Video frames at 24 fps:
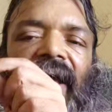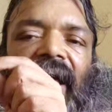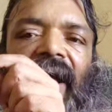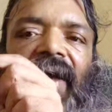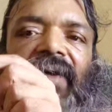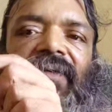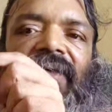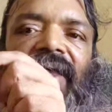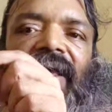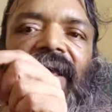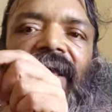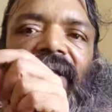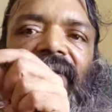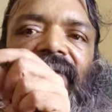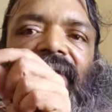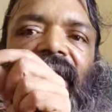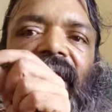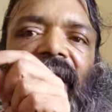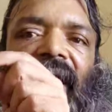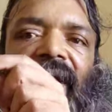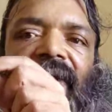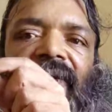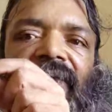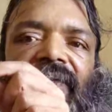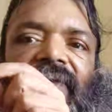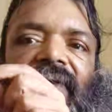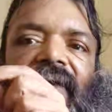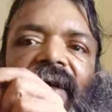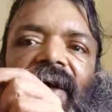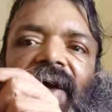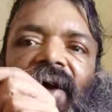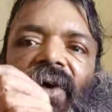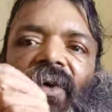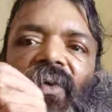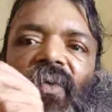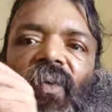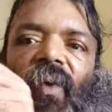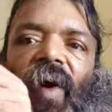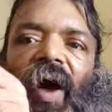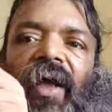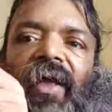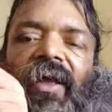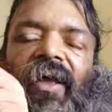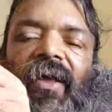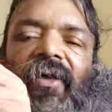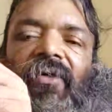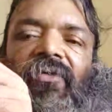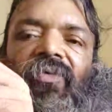x is x,
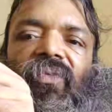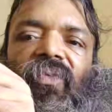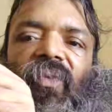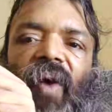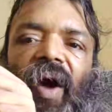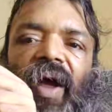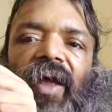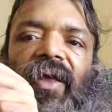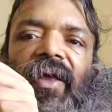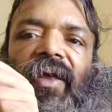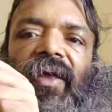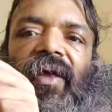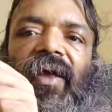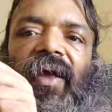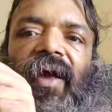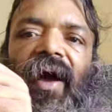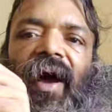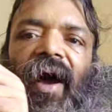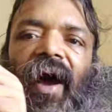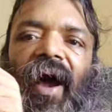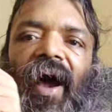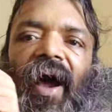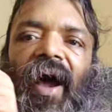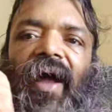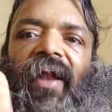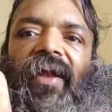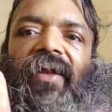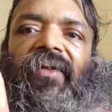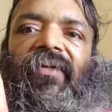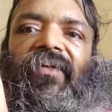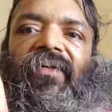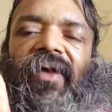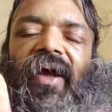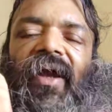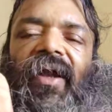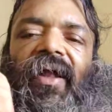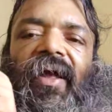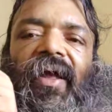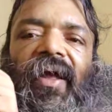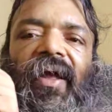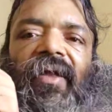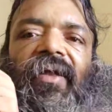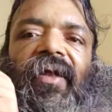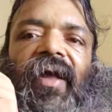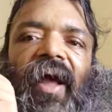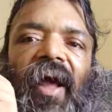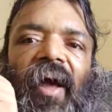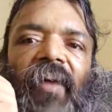y is y, and z
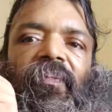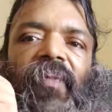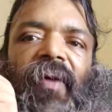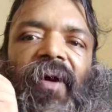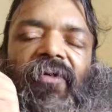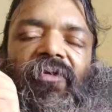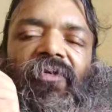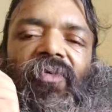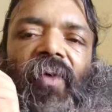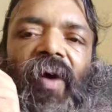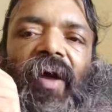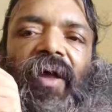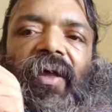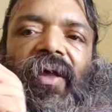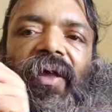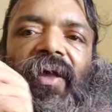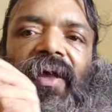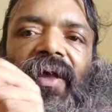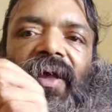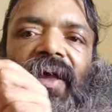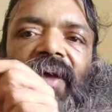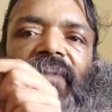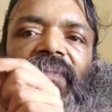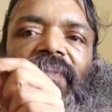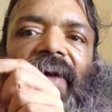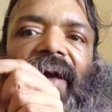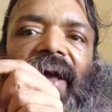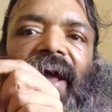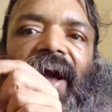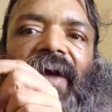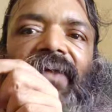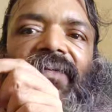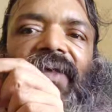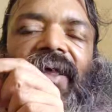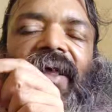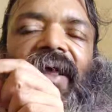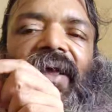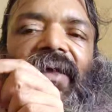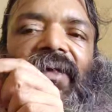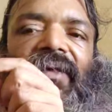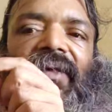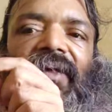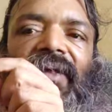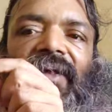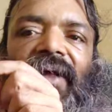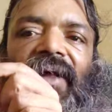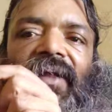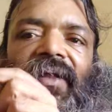is fxy. If x is,
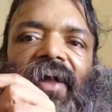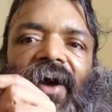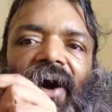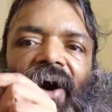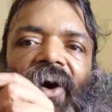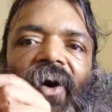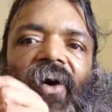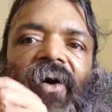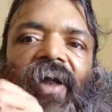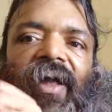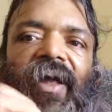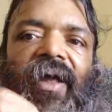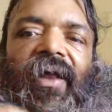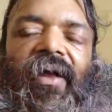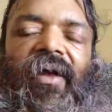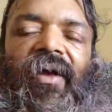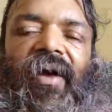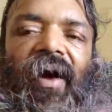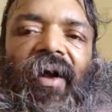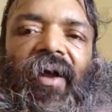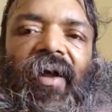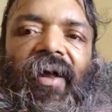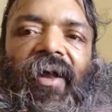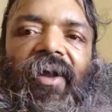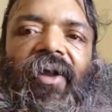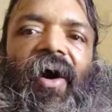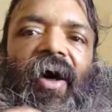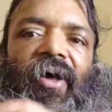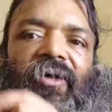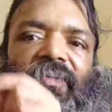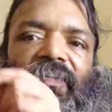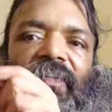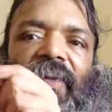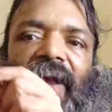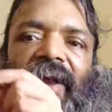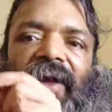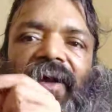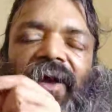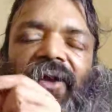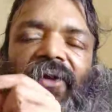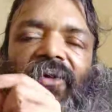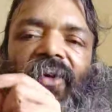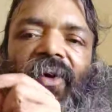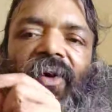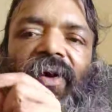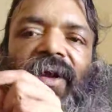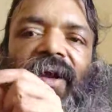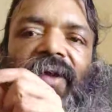or in a spherical
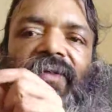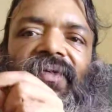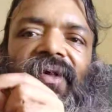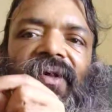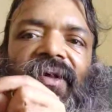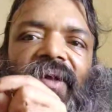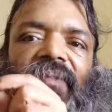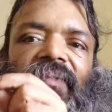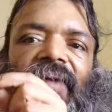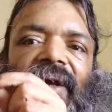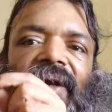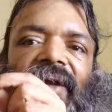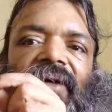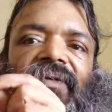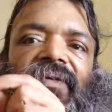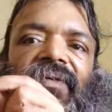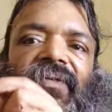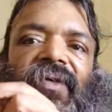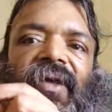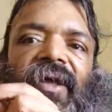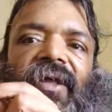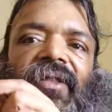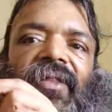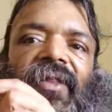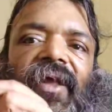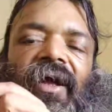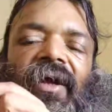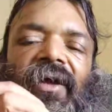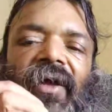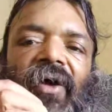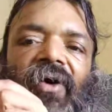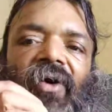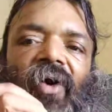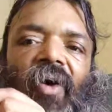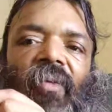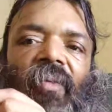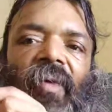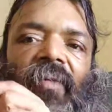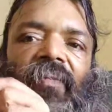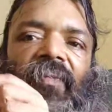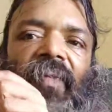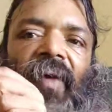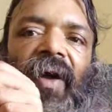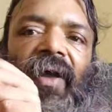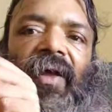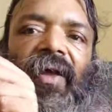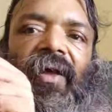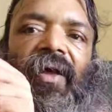coordinate system, it is g theta comma
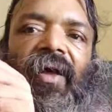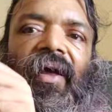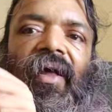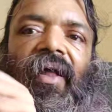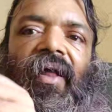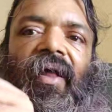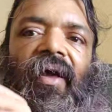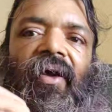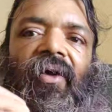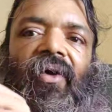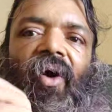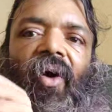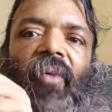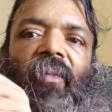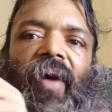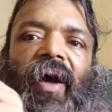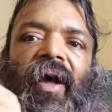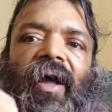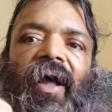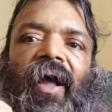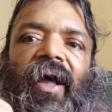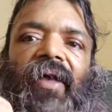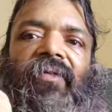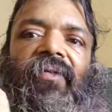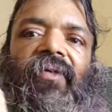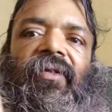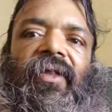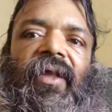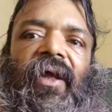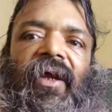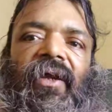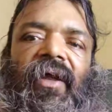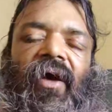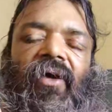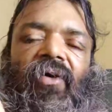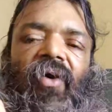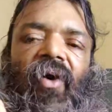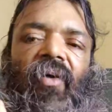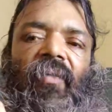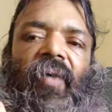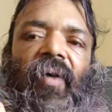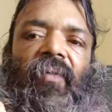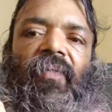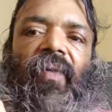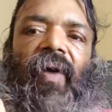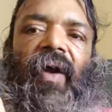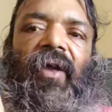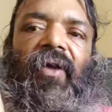phi comma h theta
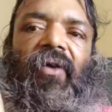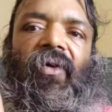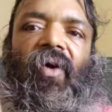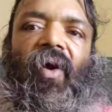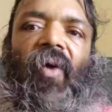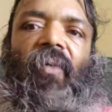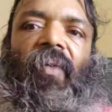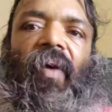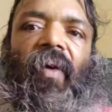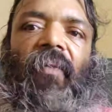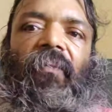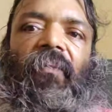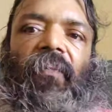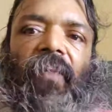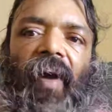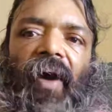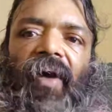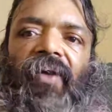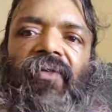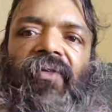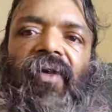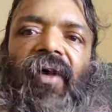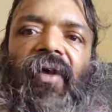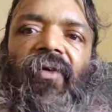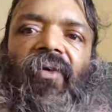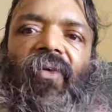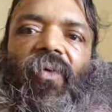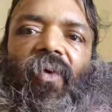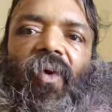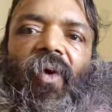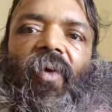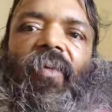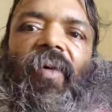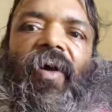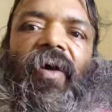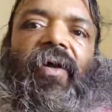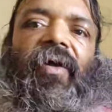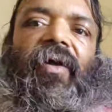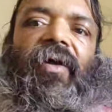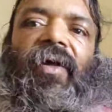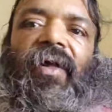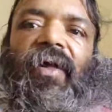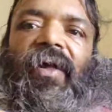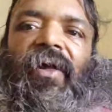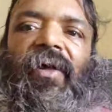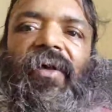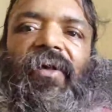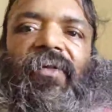comma phi comma function over
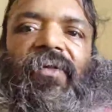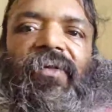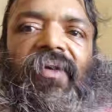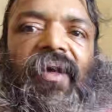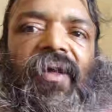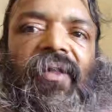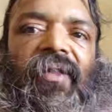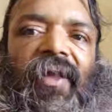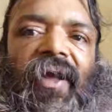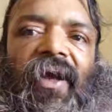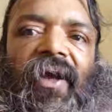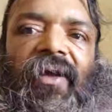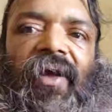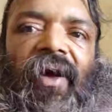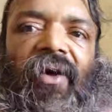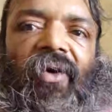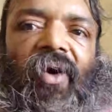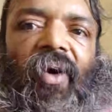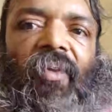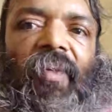g theta